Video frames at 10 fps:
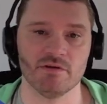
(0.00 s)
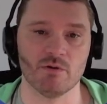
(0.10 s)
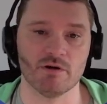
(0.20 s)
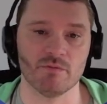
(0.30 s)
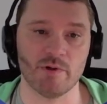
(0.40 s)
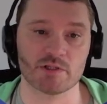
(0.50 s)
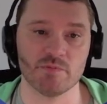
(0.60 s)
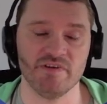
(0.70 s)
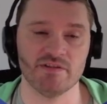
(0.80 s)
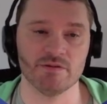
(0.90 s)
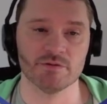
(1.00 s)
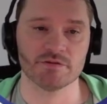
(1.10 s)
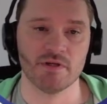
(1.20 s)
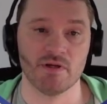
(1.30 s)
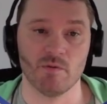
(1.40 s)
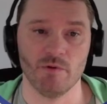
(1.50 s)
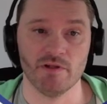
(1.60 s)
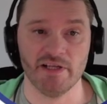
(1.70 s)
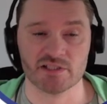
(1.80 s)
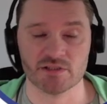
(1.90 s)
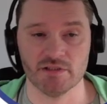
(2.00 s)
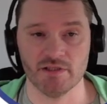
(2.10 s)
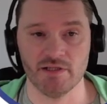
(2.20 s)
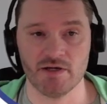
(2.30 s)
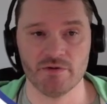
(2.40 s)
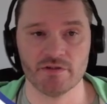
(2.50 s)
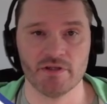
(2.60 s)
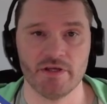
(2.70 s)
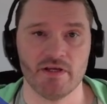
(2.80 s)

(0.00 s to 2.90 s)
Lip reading: or watch videos will actually allow it.